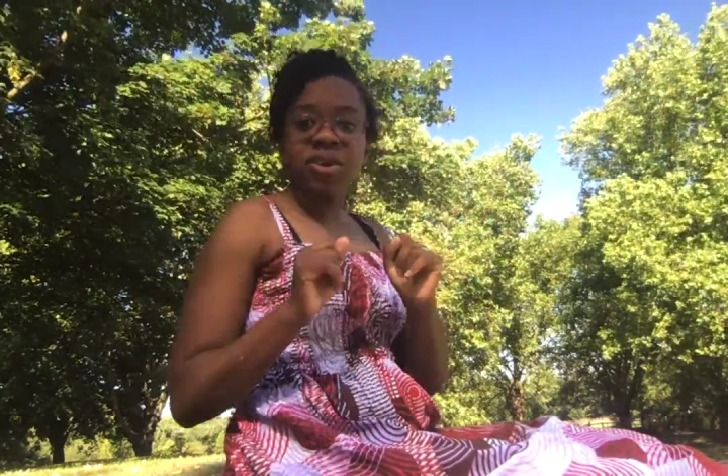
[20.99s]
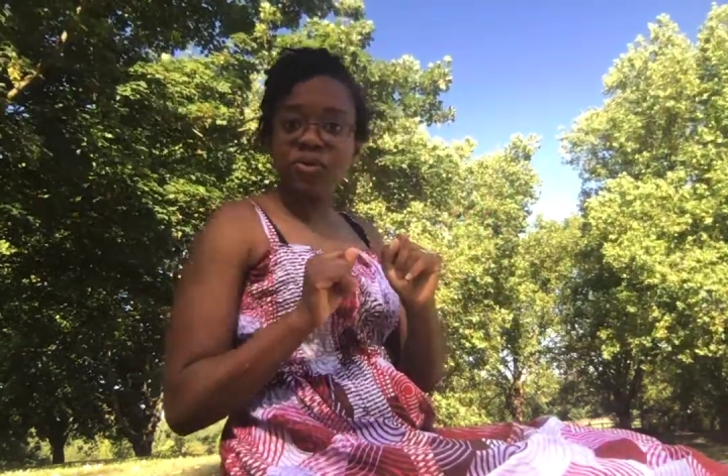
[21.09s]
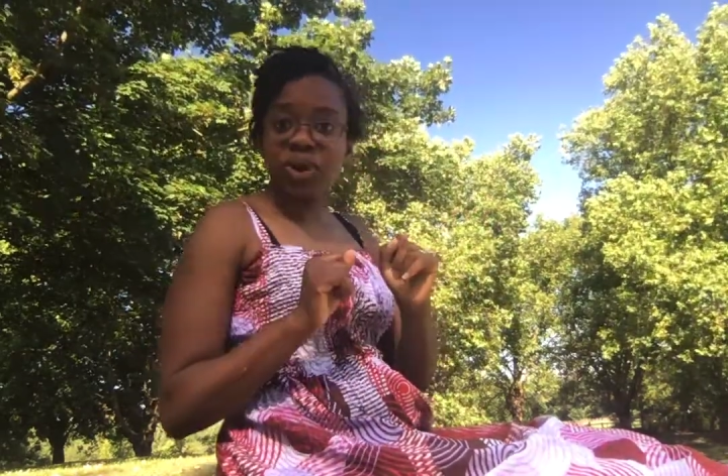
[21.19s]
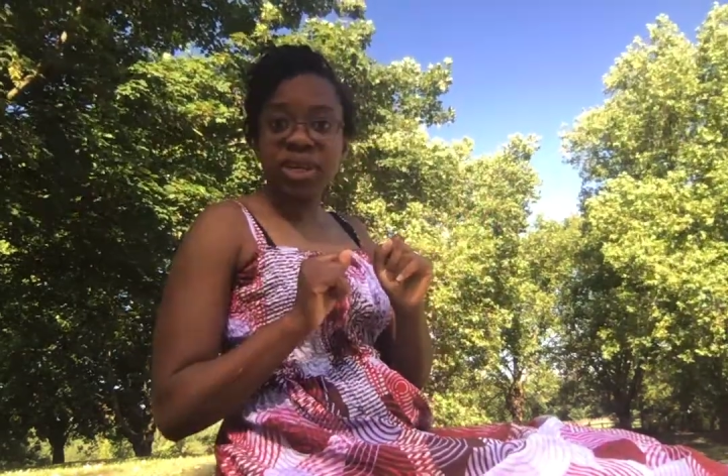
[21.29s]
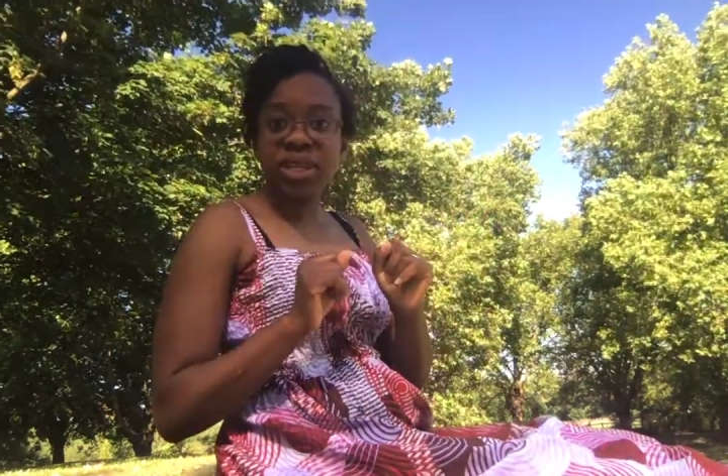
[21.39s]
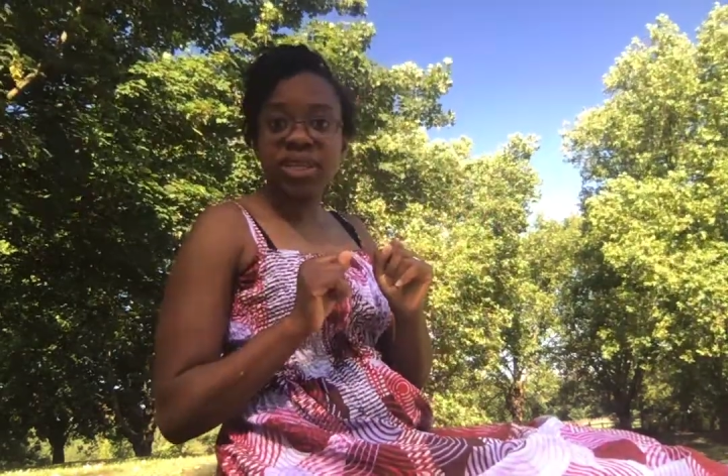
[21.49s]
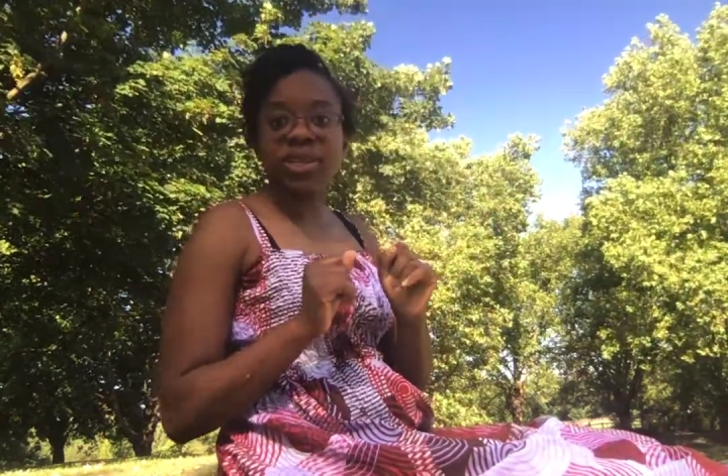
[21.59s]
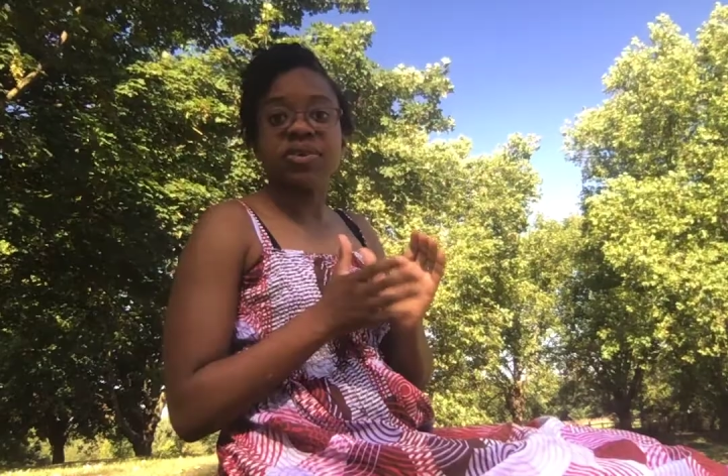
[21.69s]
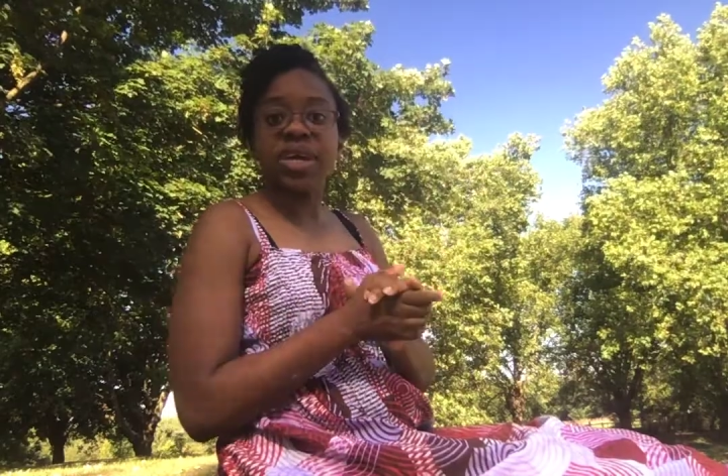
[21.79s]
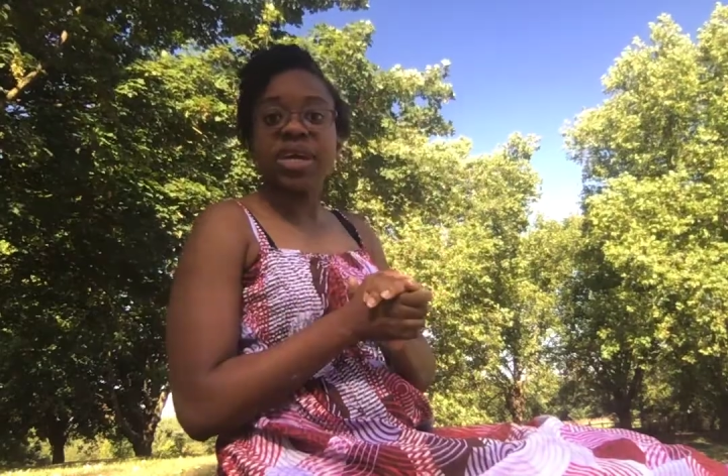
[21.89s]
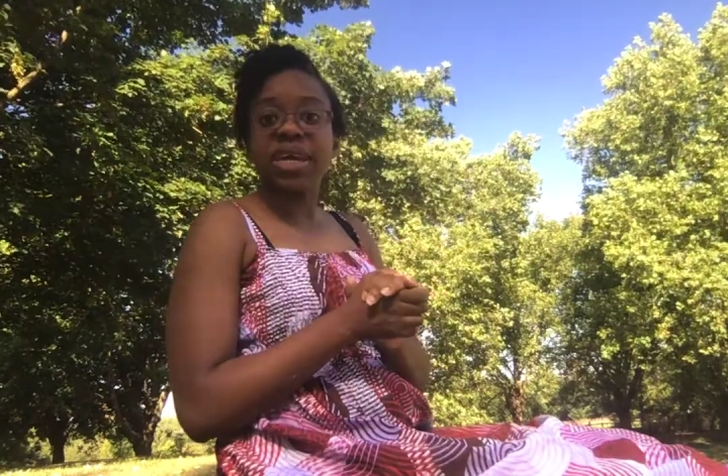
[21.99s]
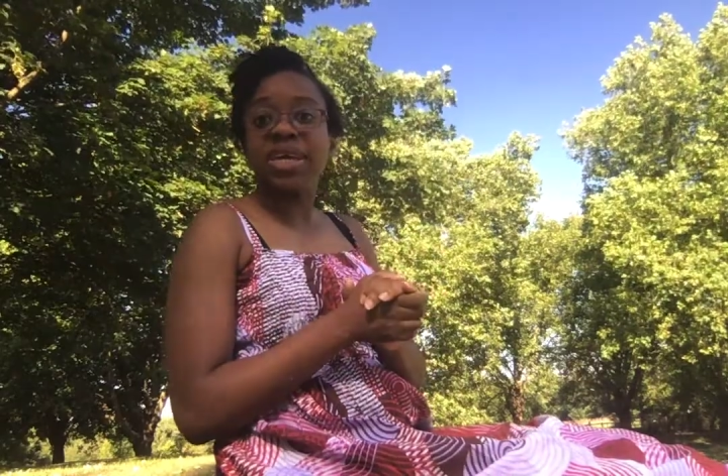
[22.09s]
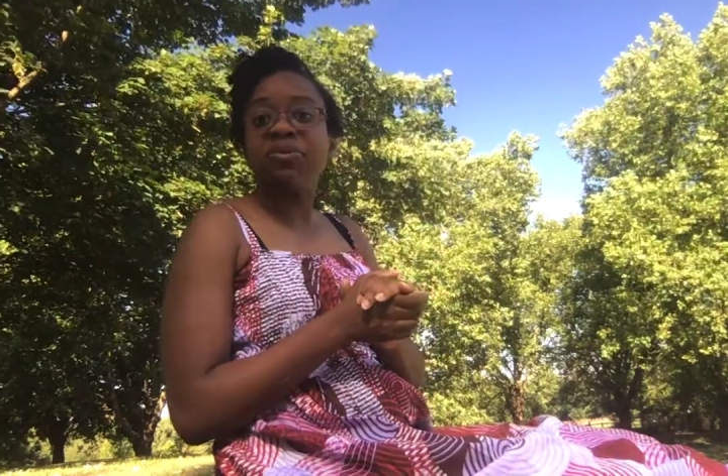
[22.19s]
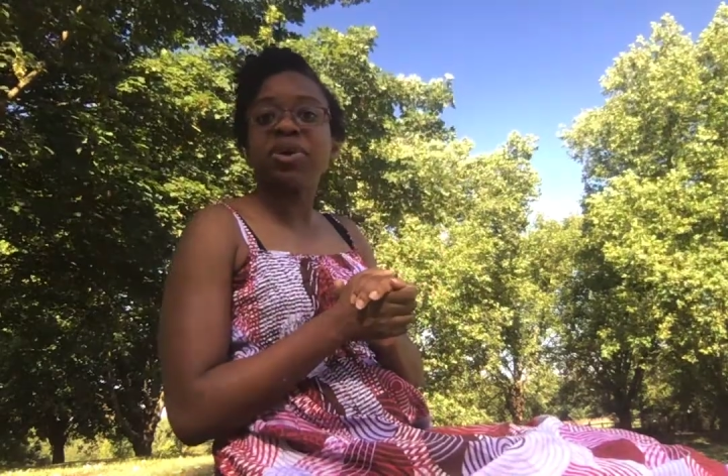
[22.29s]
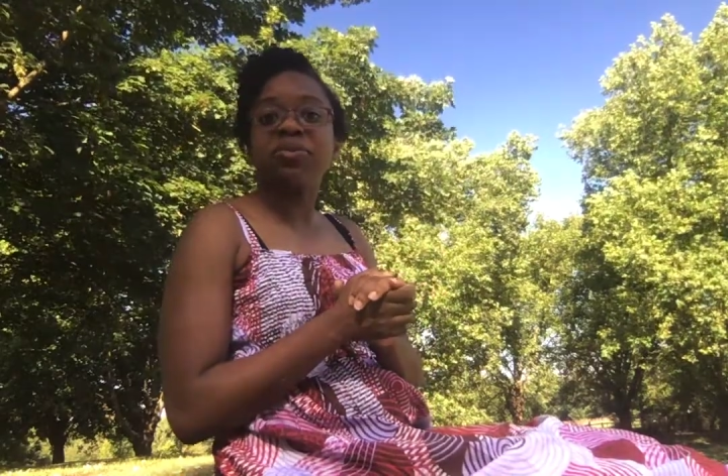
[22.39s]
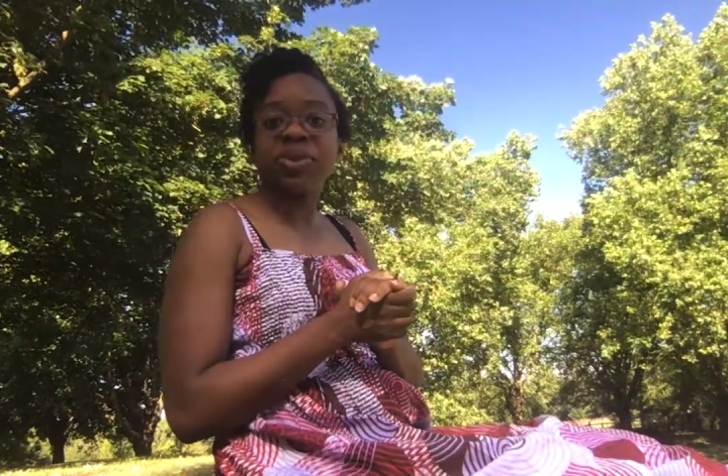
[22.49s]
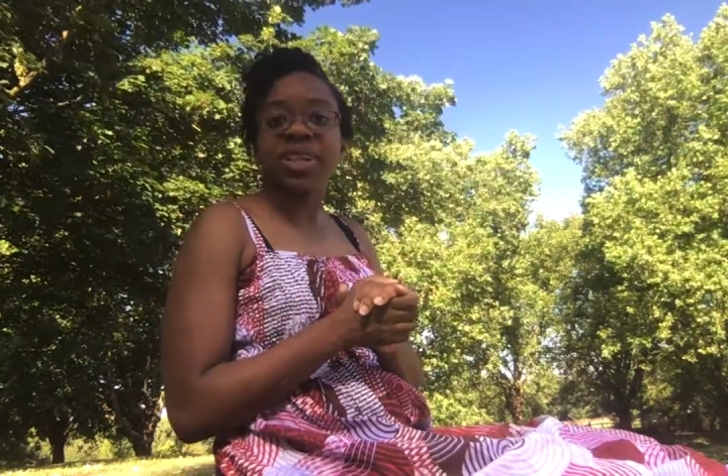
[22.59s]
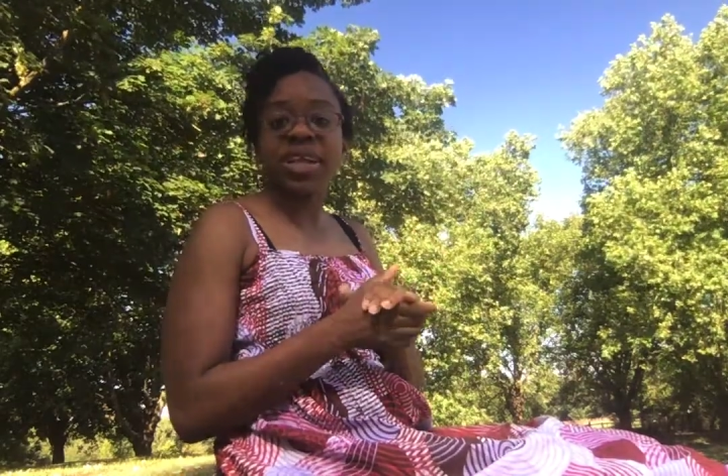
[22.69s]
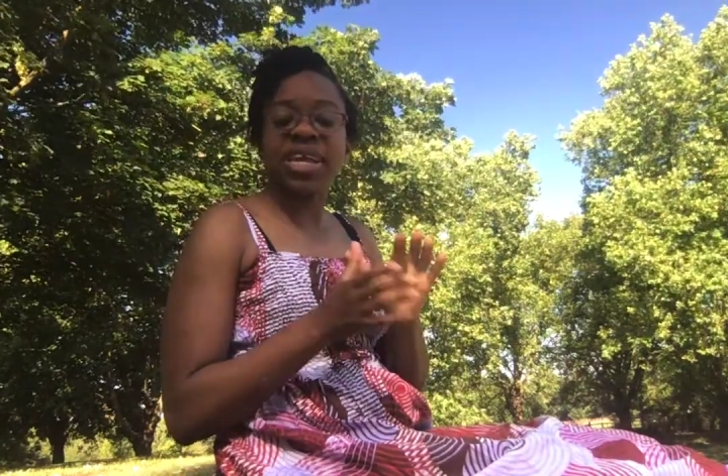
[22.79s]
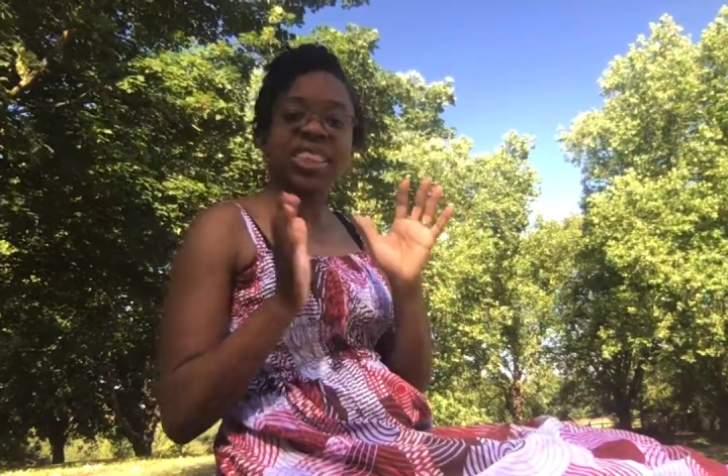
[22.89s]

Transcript: Right? Okay, you might be like,